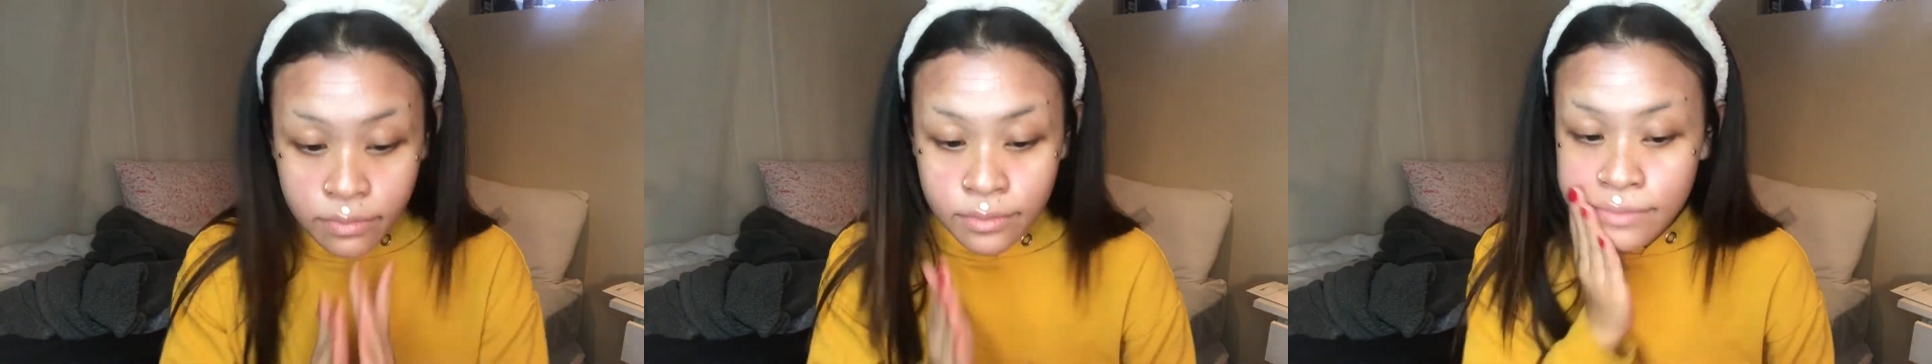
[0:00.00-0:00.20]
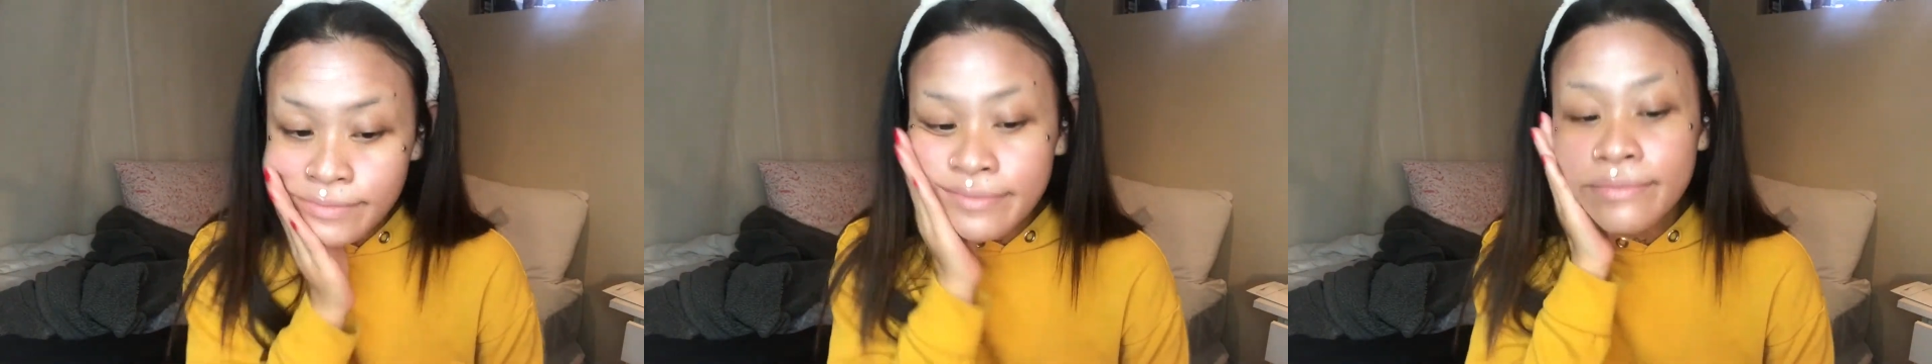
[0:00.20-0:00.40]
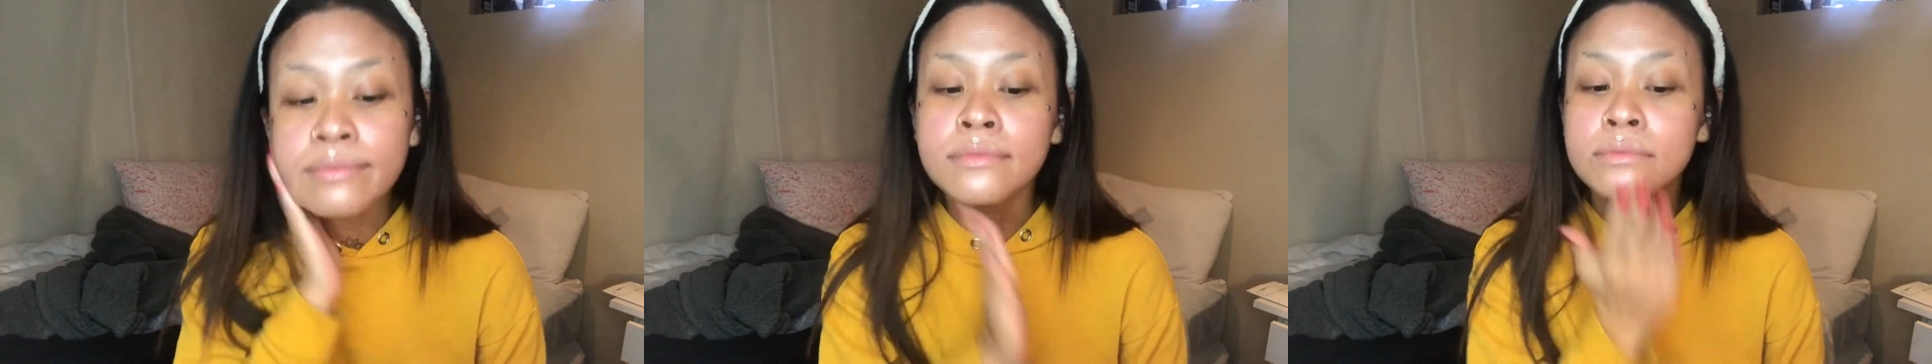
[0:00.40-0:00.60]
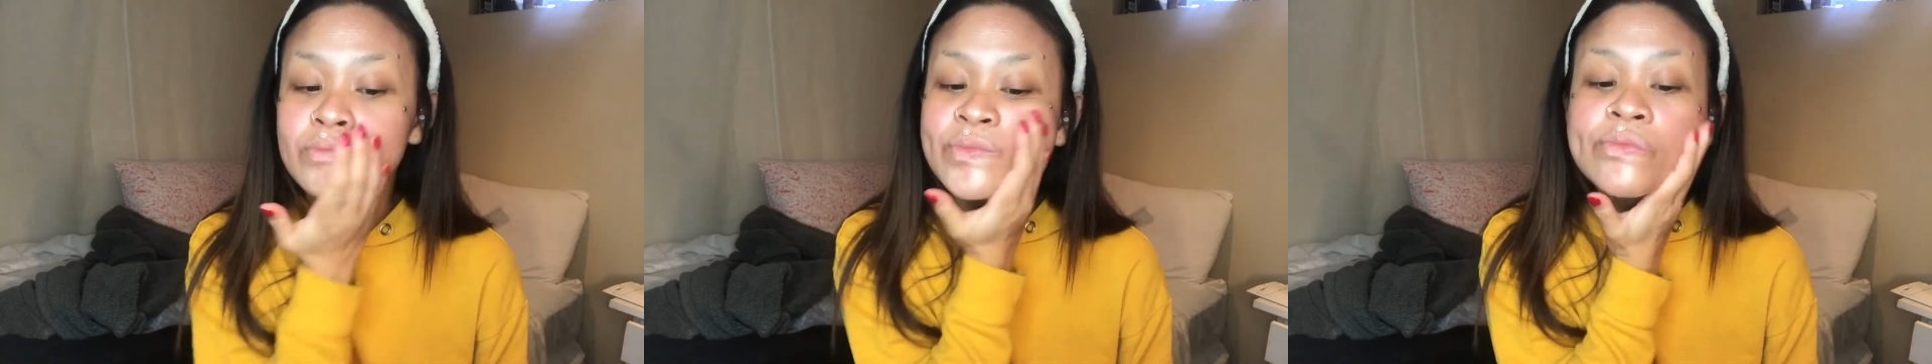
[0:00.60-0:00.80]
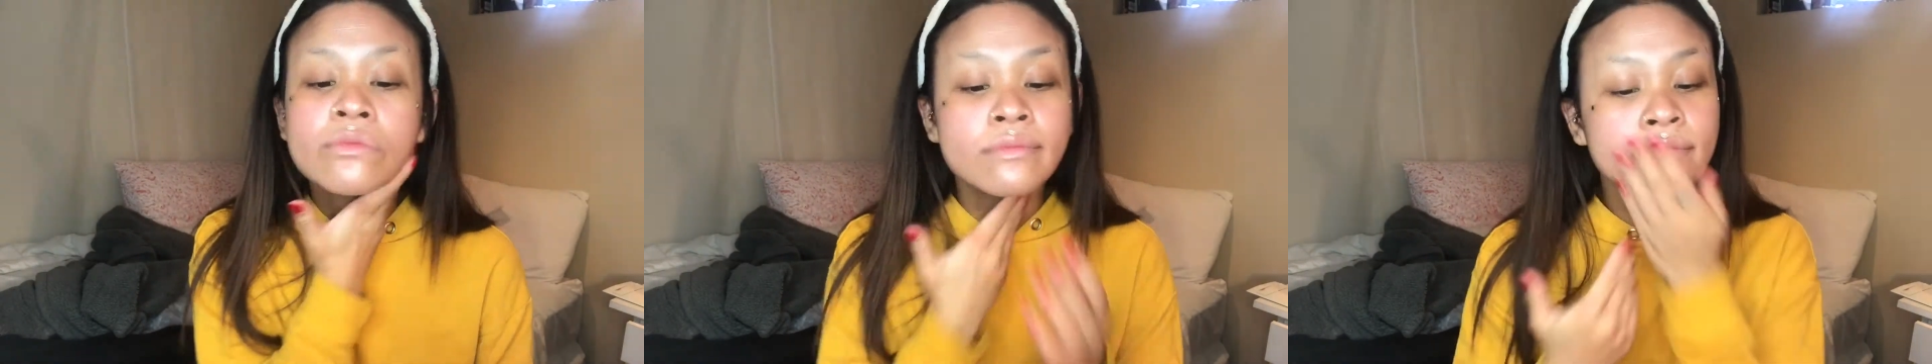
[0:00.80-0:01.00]
like the ends of
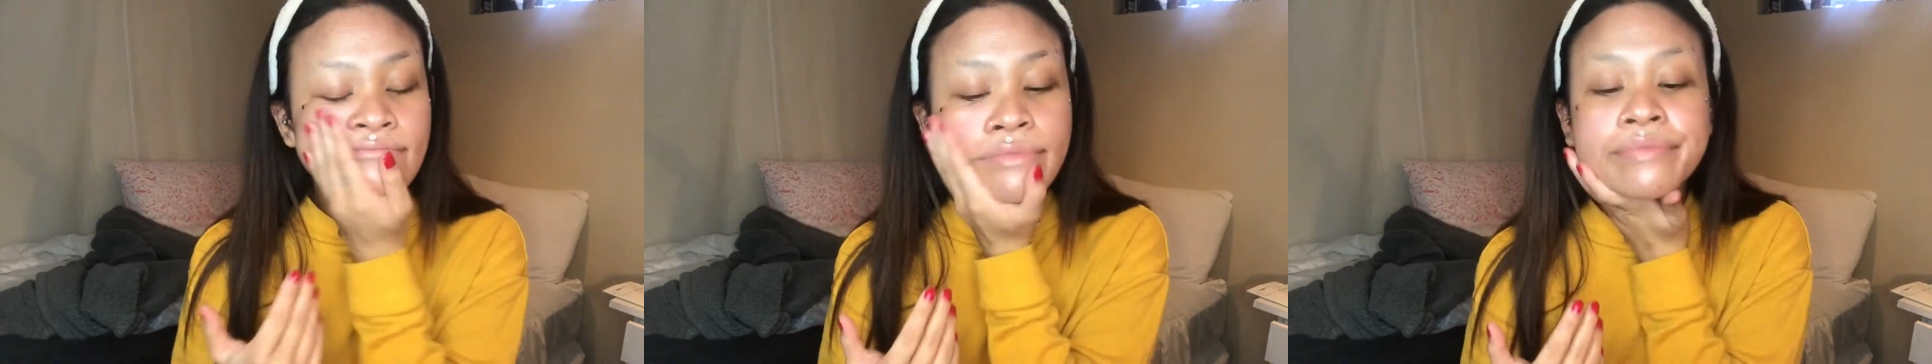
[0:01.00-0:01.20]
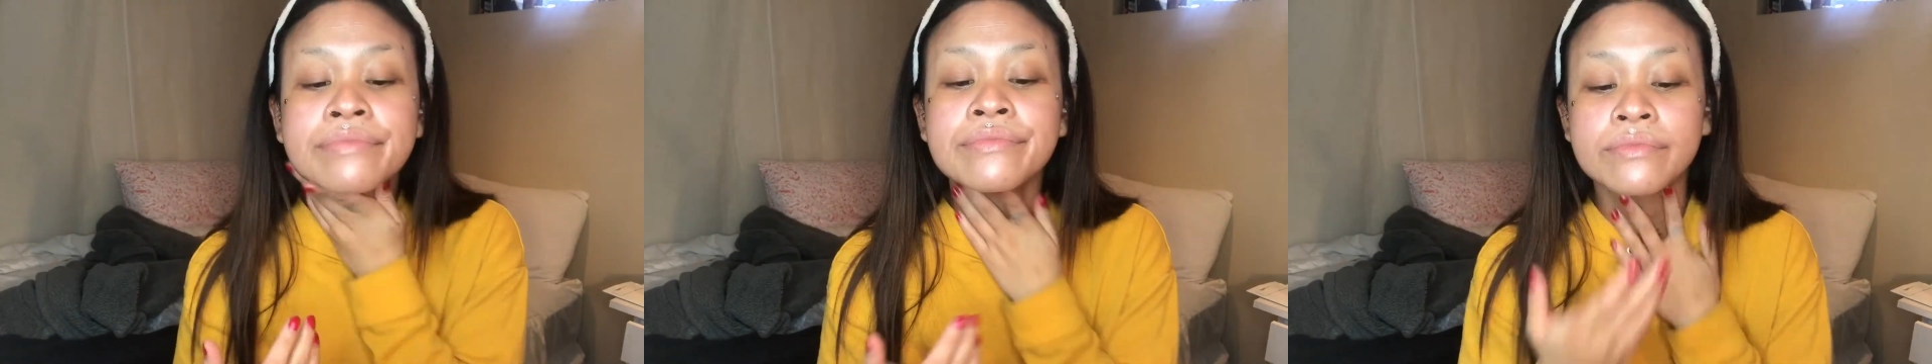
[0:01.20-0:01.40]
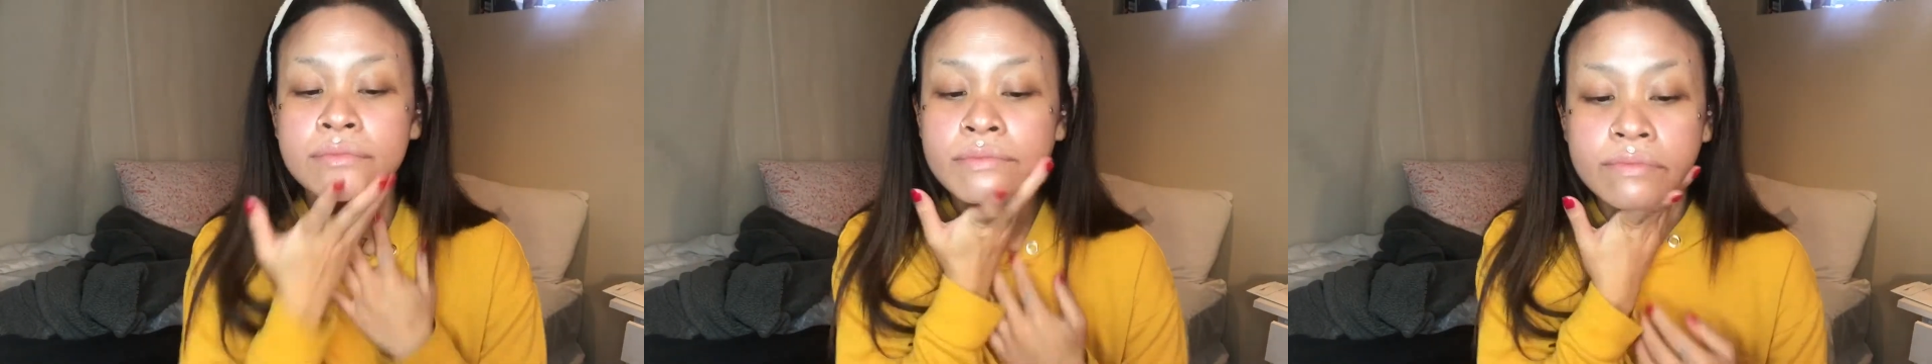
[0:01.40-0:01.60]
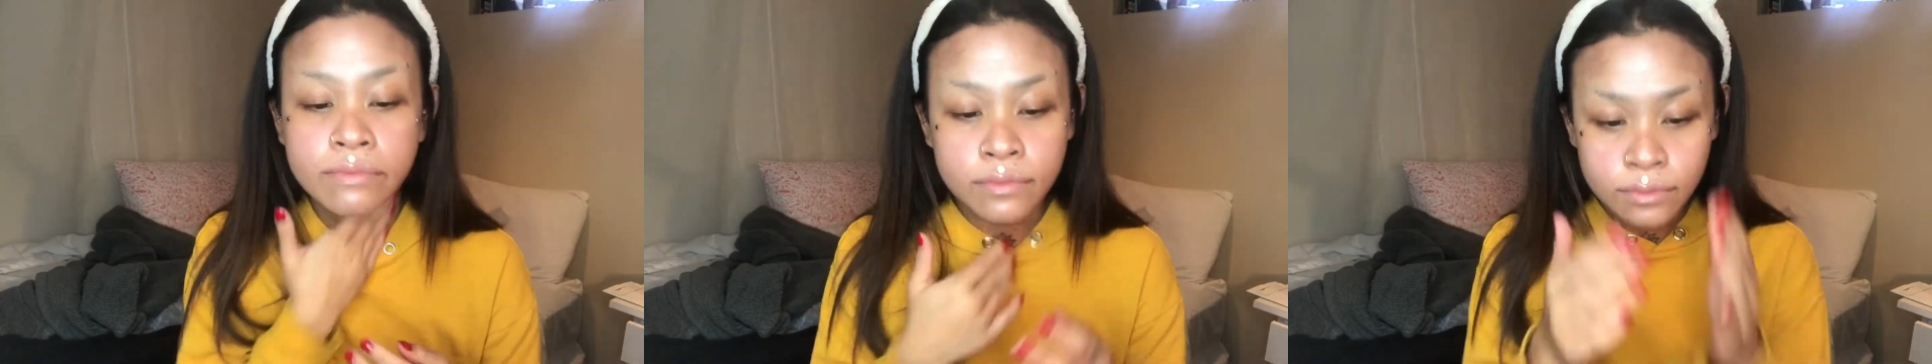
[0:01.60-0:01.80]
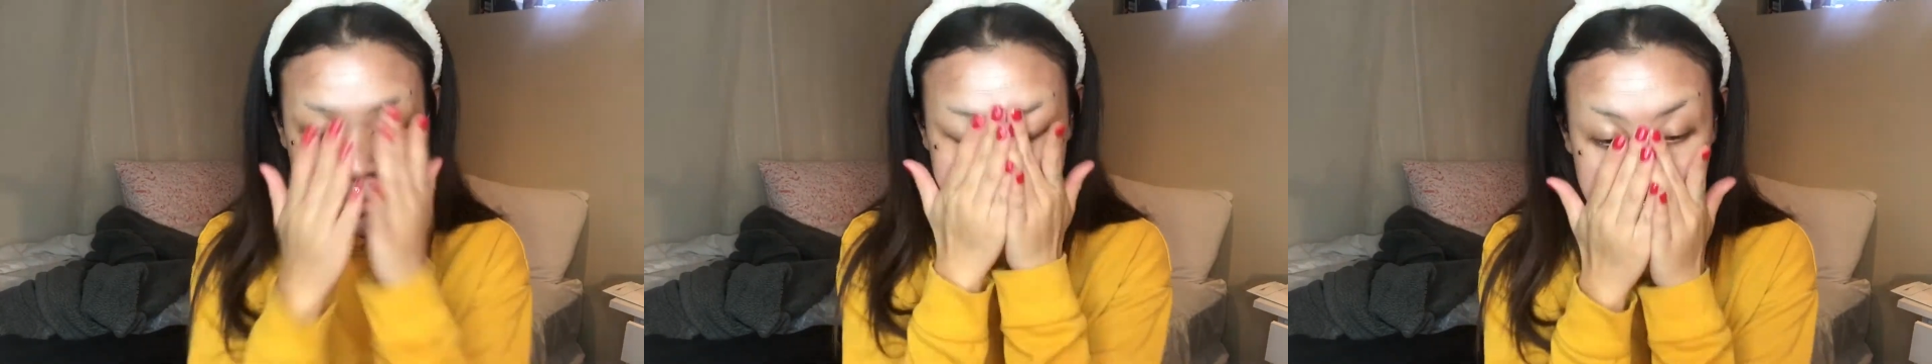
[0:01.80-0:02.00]
it, because it's
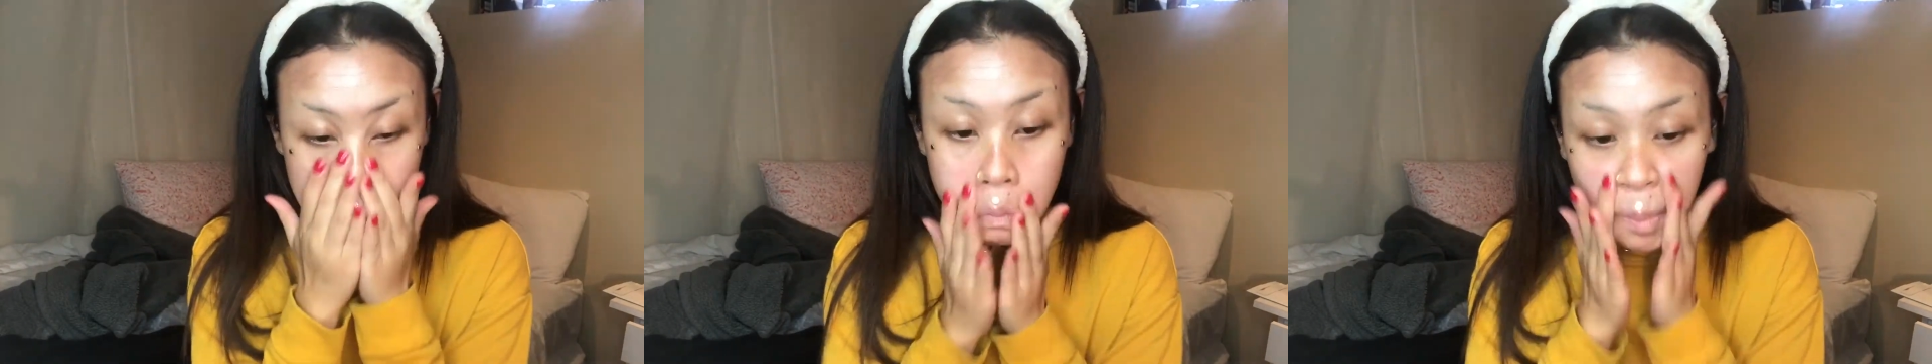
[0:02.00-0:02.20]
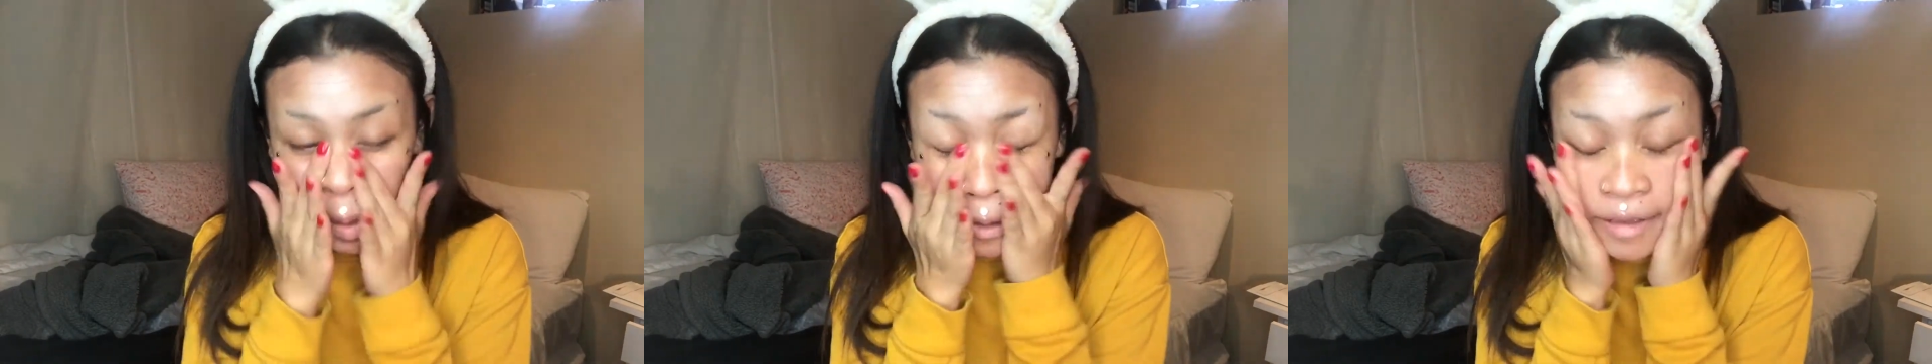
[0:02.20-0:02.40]
easier to fill out,